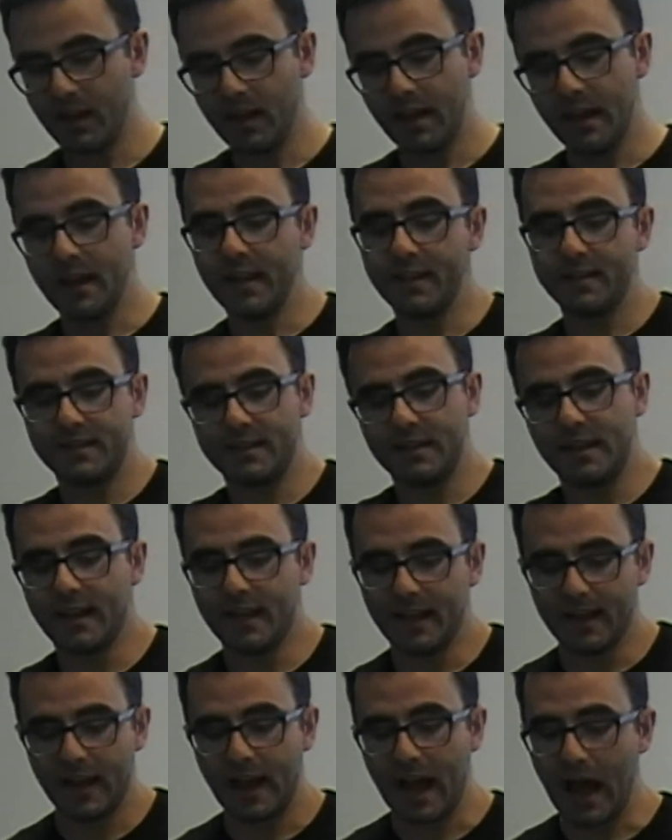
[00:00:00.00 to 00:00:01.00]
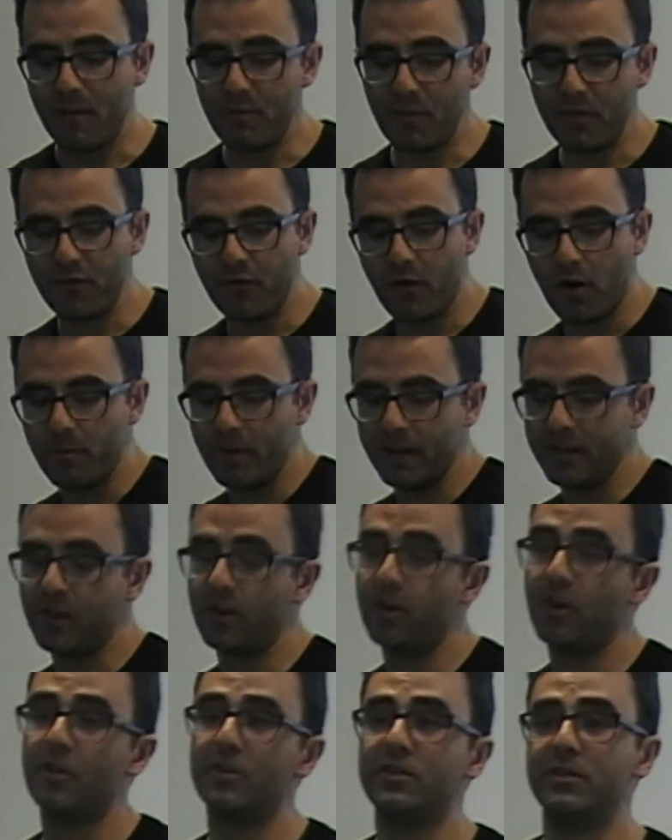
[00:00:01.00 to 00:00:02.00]
It's high performant and
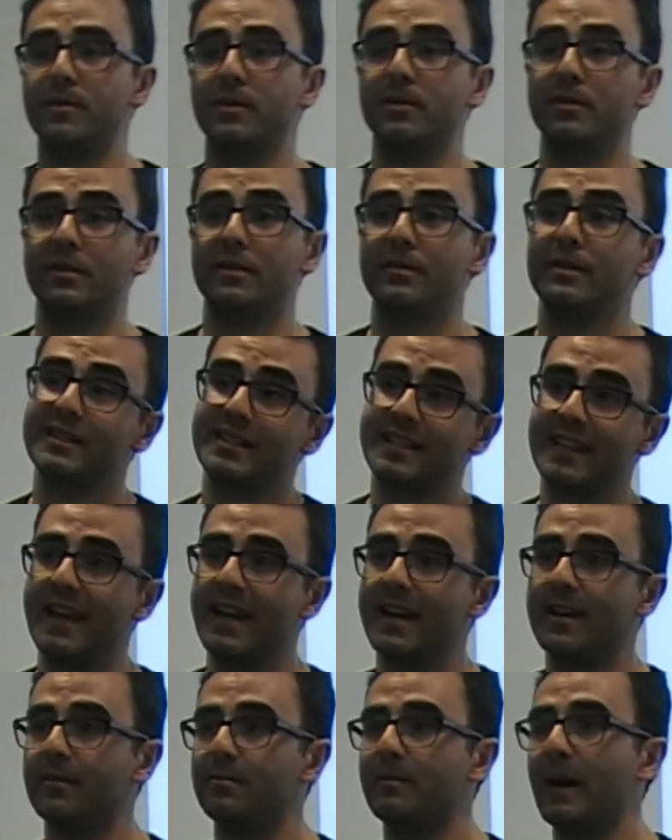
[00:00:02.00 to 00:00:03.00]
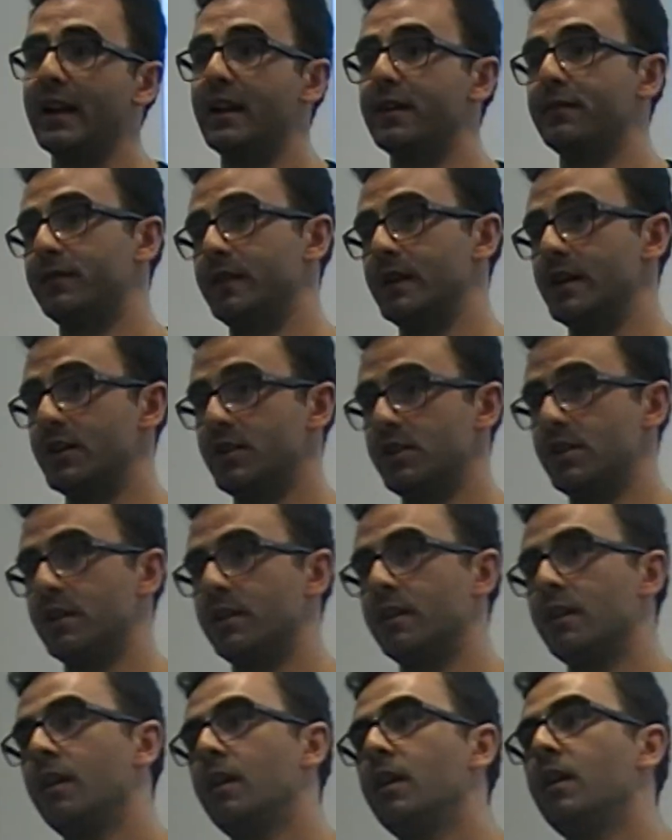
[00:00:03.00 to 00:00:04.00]
horizontal scale by definition.
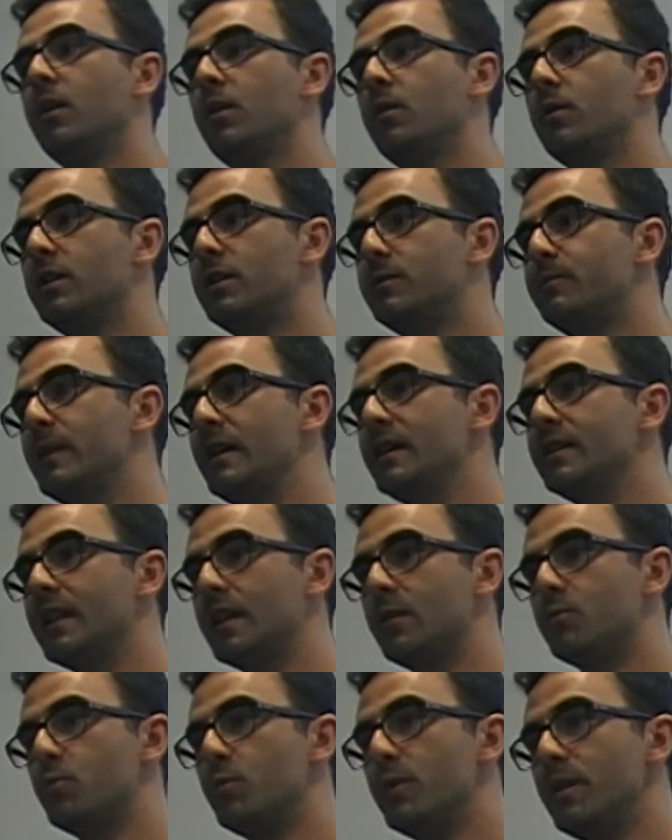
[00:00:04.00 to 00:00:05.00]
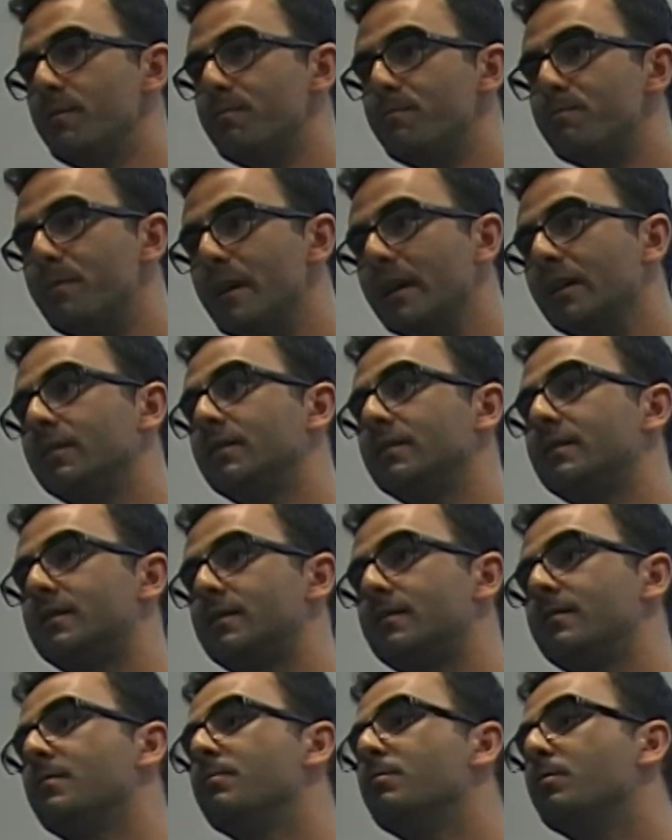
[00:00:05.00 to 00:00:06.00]
This means that we
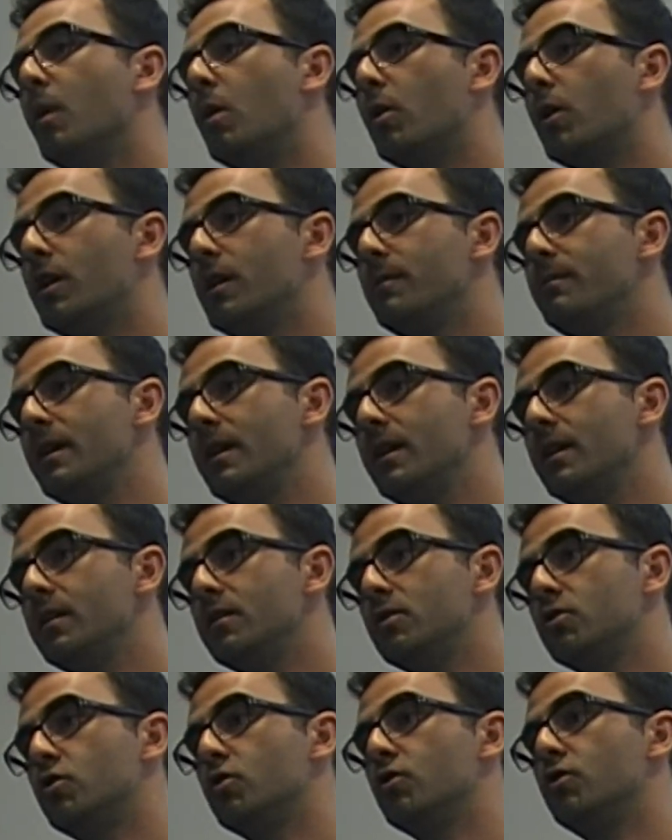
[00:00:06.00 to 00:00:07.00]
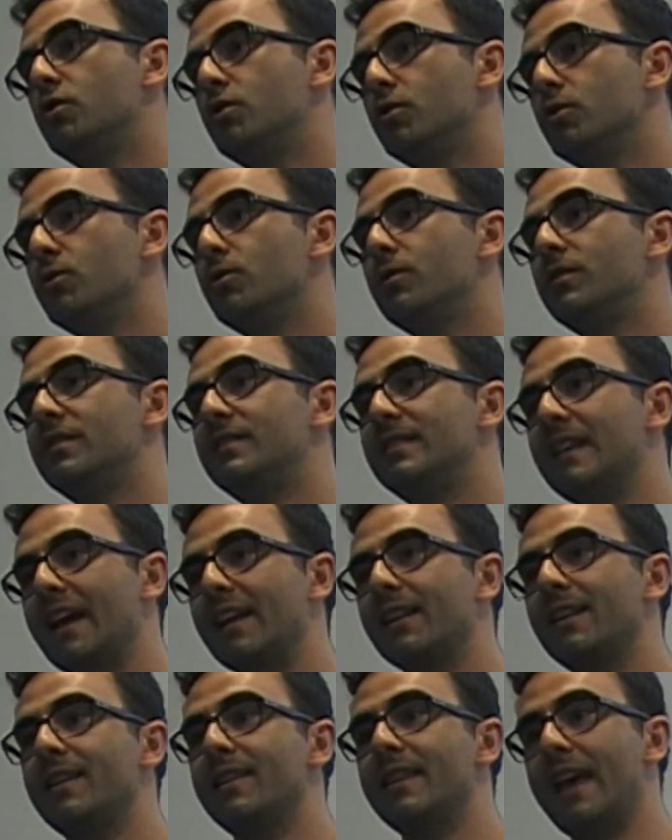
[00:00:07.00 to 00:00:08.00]
built MongoDB to do
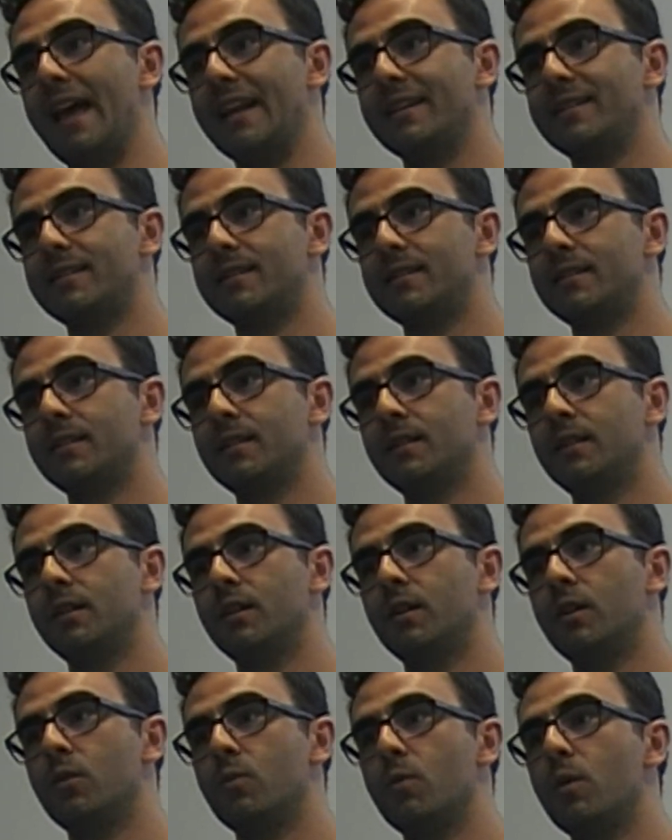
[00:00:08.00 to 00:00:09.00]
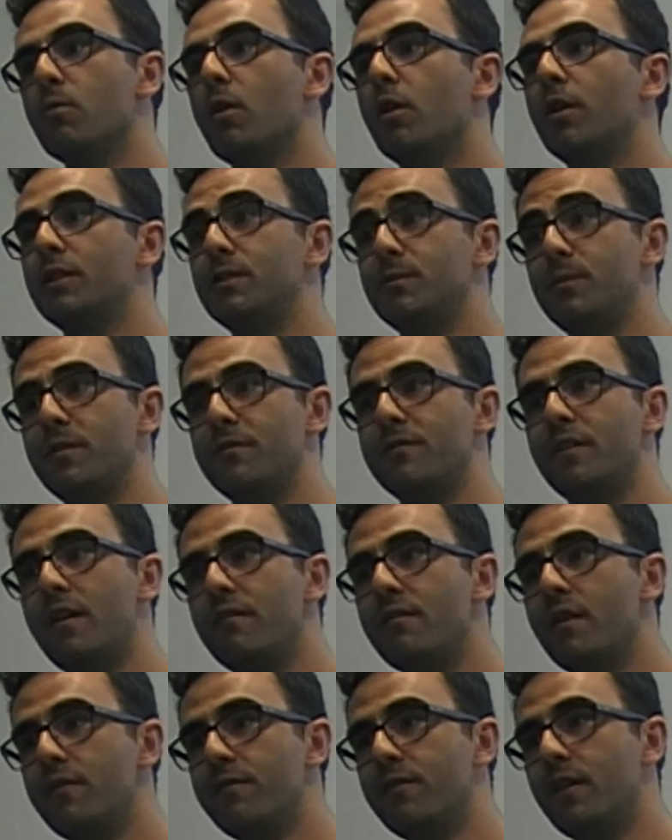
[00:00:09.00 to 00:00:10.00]
exactly that. We want it to be very,
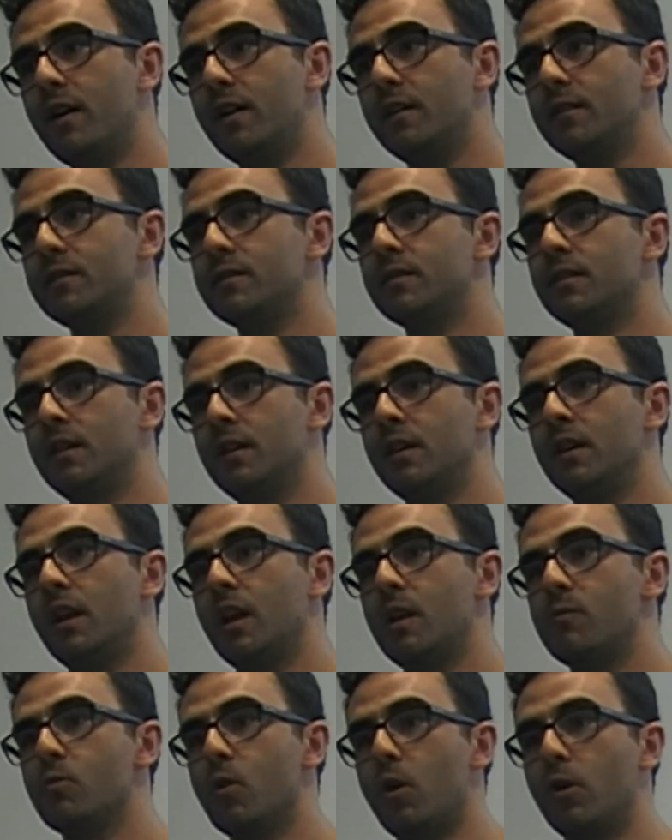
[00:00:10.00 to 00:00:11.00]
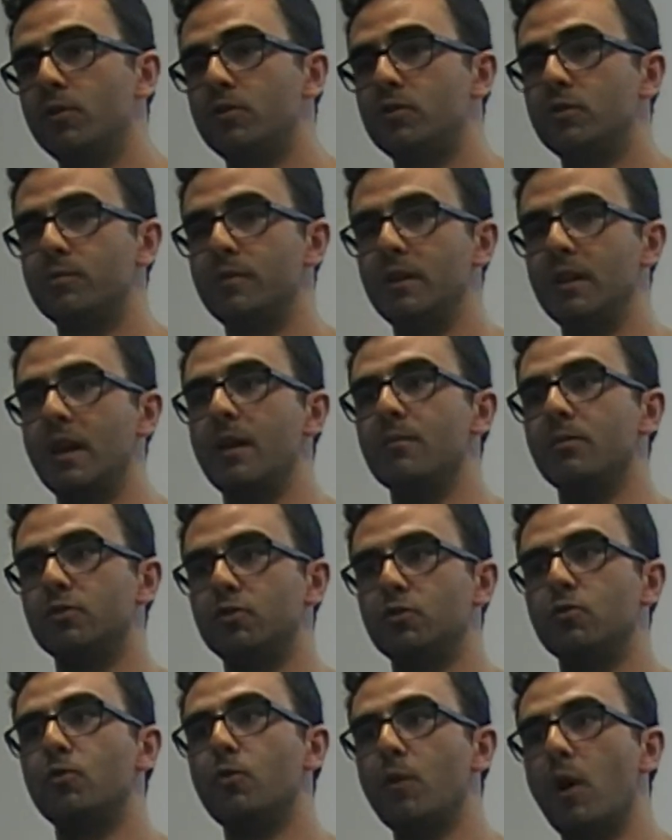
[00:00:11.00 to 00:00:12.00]
very fast and want to be able to
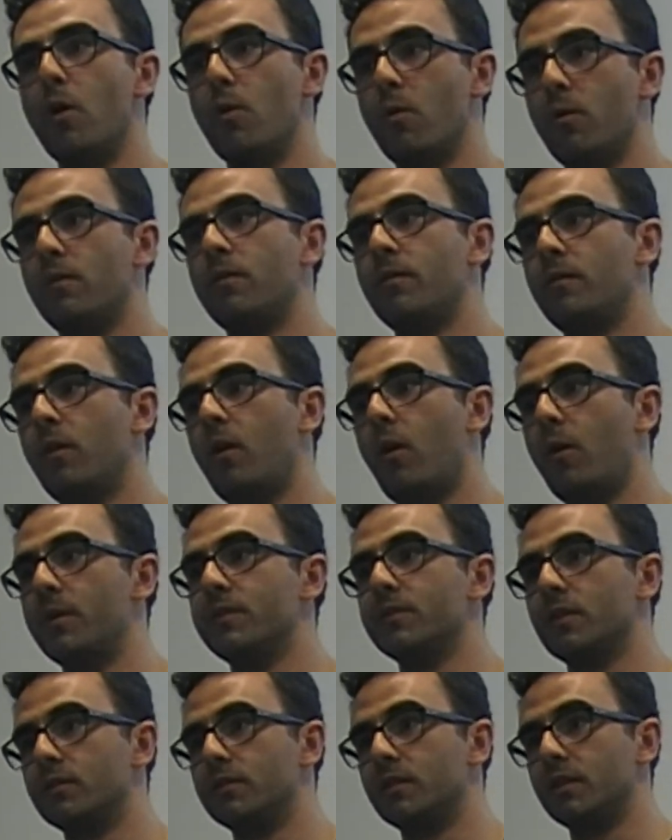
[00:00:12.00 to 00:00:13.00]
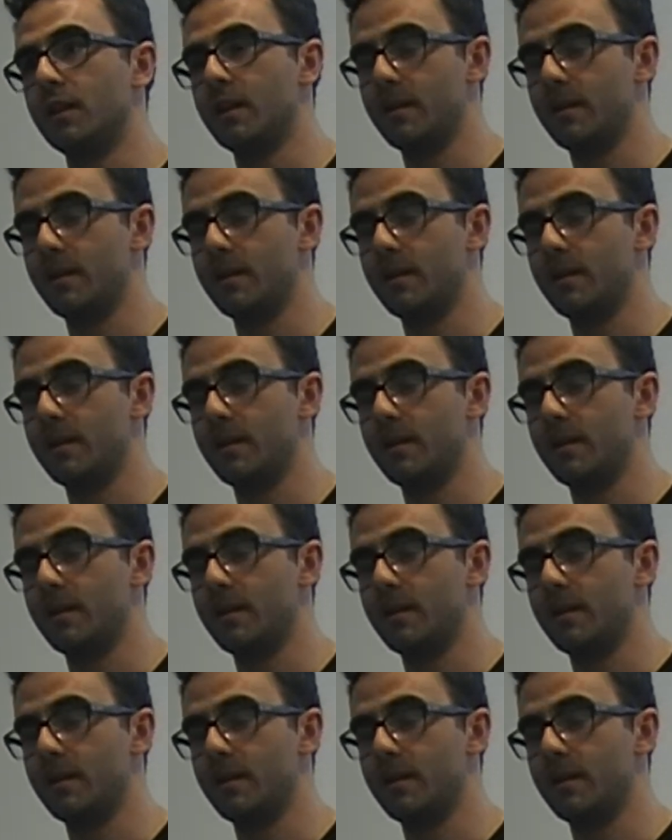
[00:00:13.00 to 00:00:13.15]
grow horizontally.